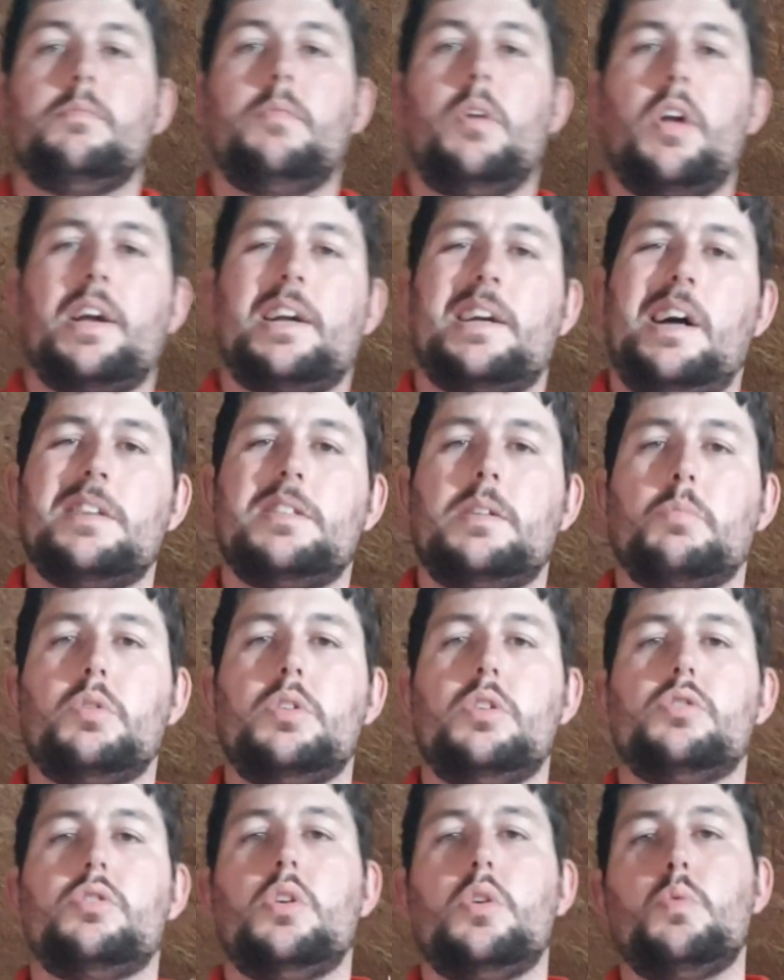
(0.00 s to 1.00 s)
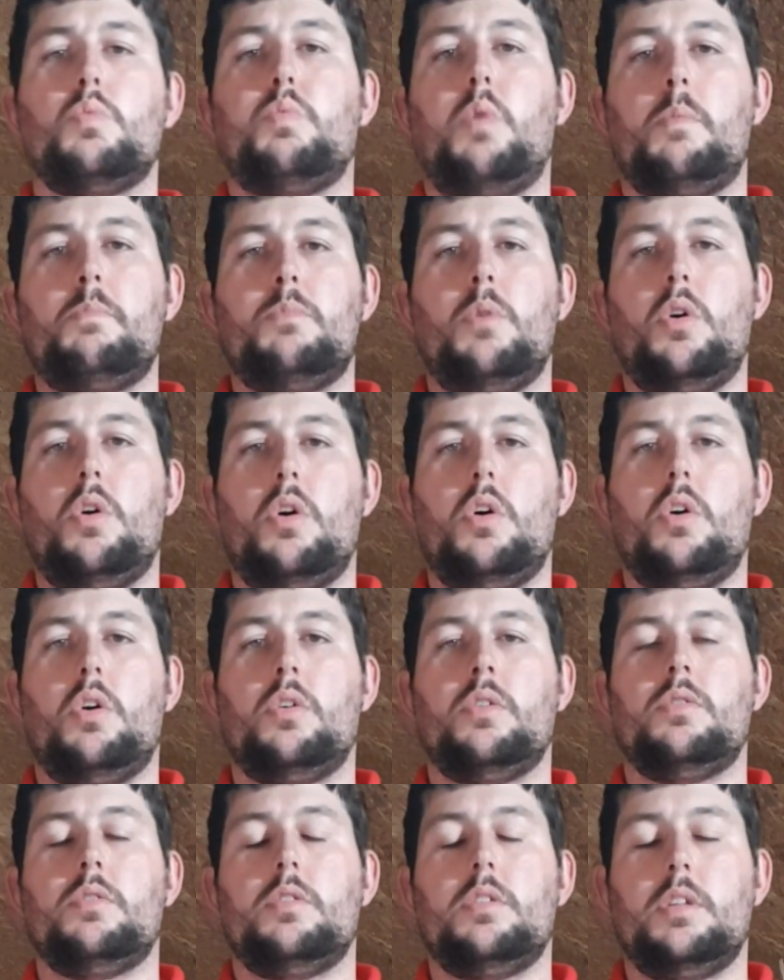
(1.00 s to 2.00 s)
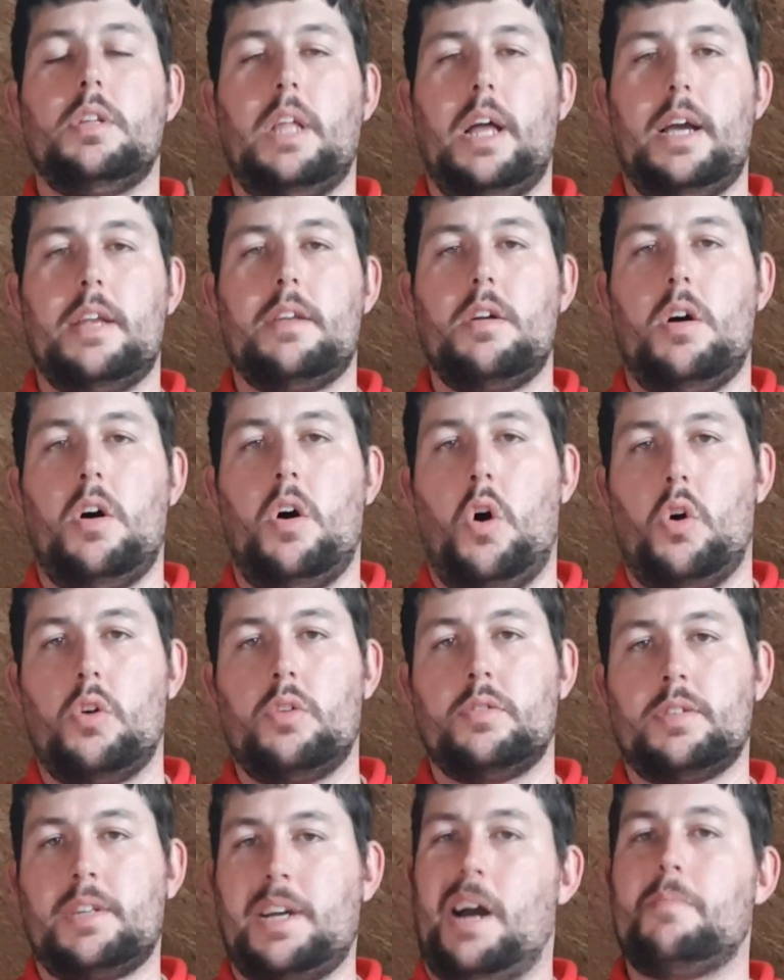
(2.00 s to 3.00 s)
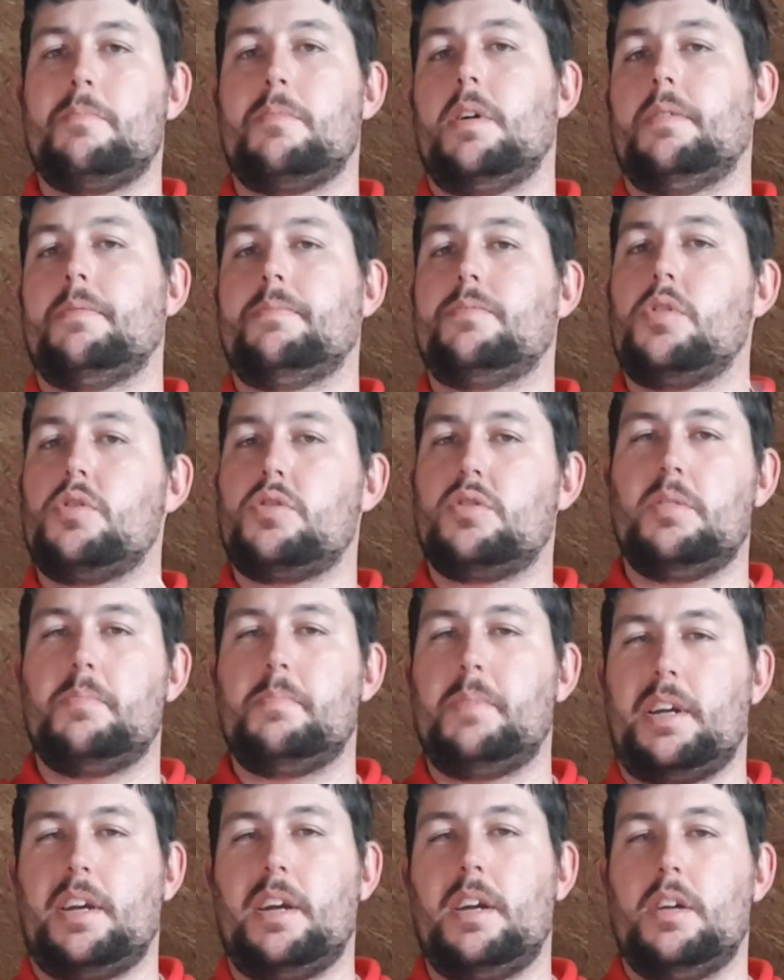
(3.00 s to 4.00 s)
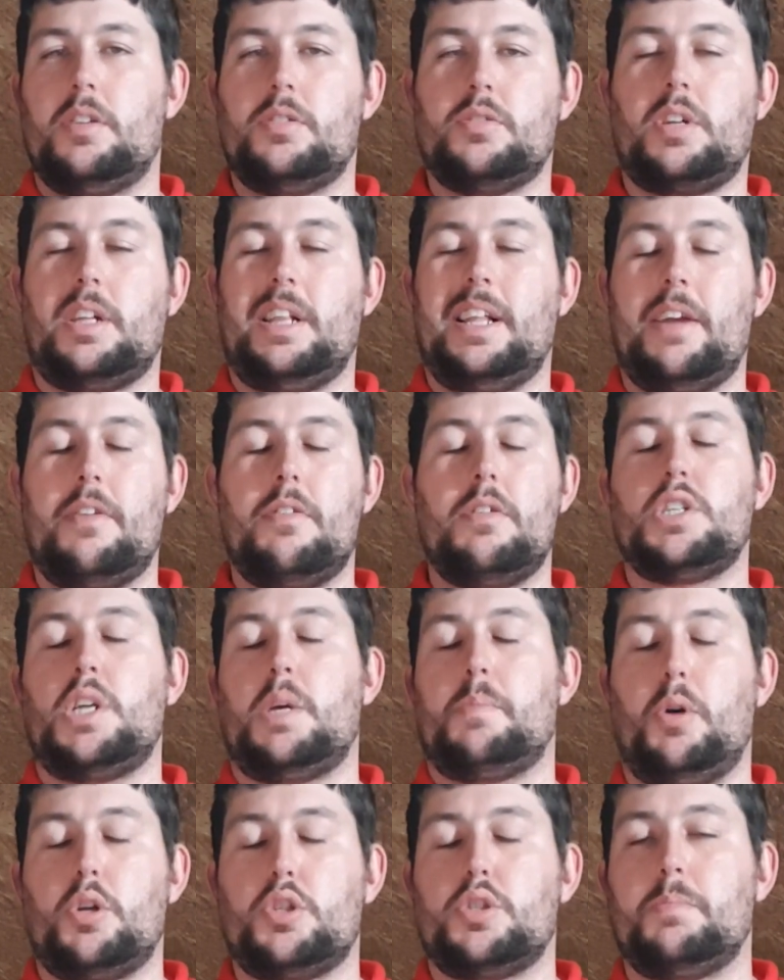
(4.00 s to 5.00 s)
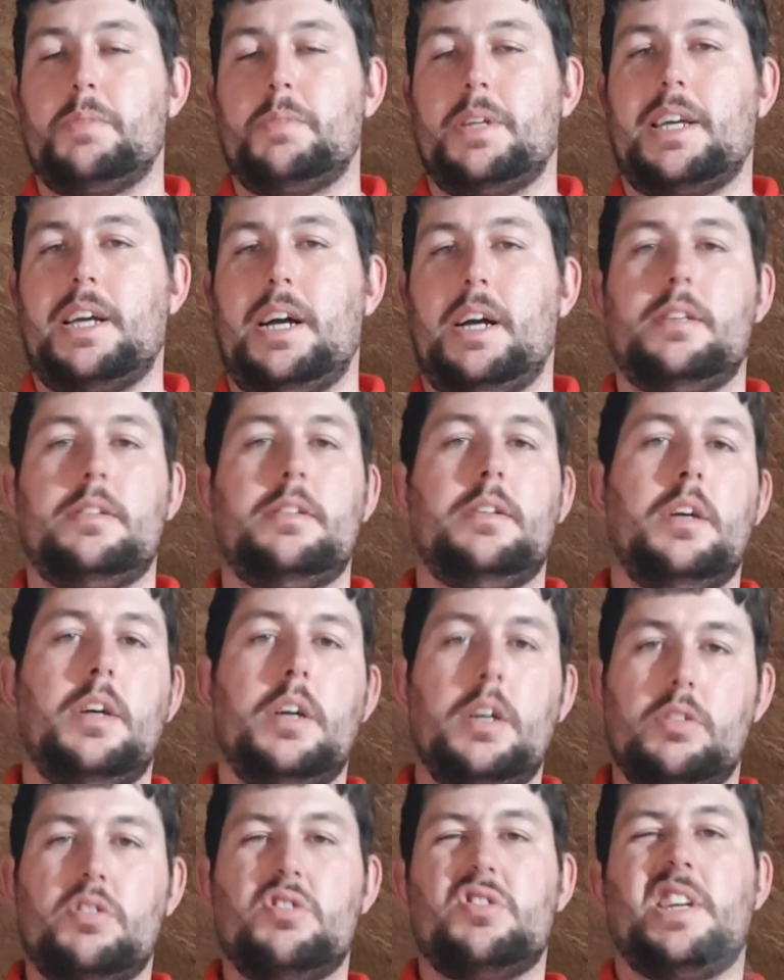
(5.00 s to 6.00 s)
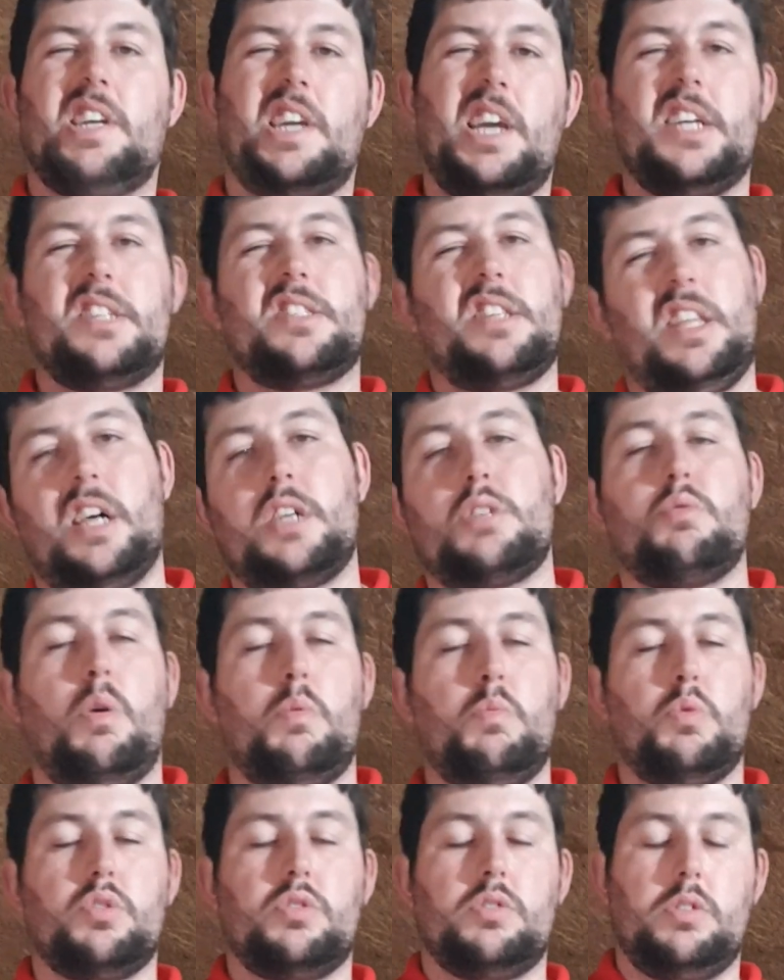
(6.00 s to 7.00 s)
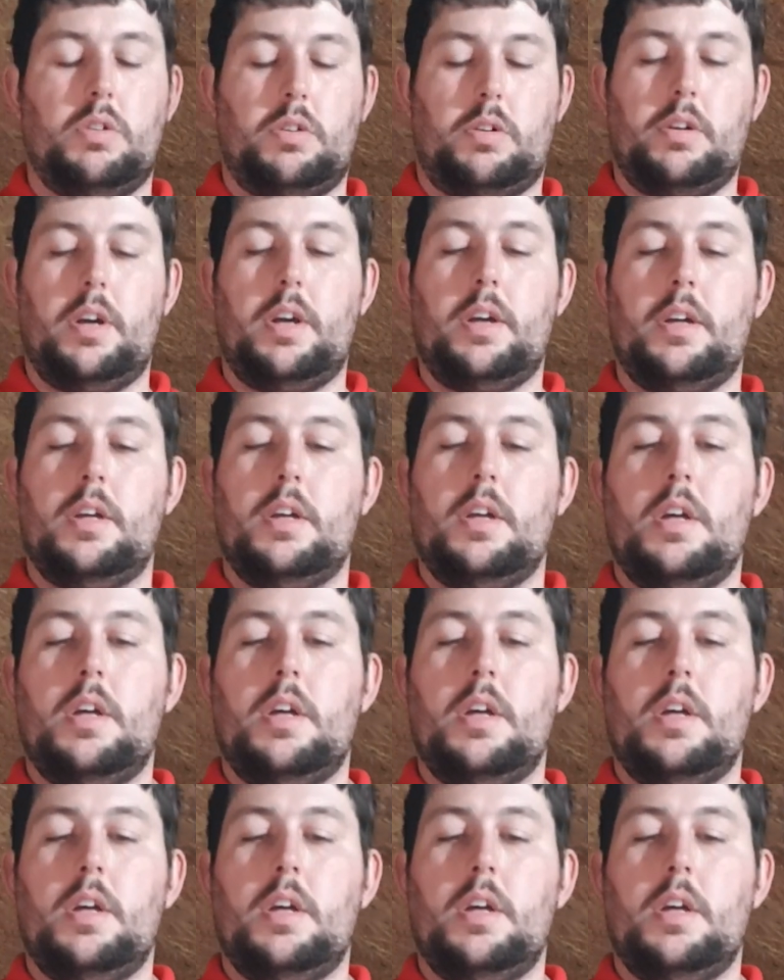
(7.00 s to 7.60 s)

Alright guys, I'm going to do one more lead on camera, just to make it as clear as I possibly can, just in case the last one wasn't, okay?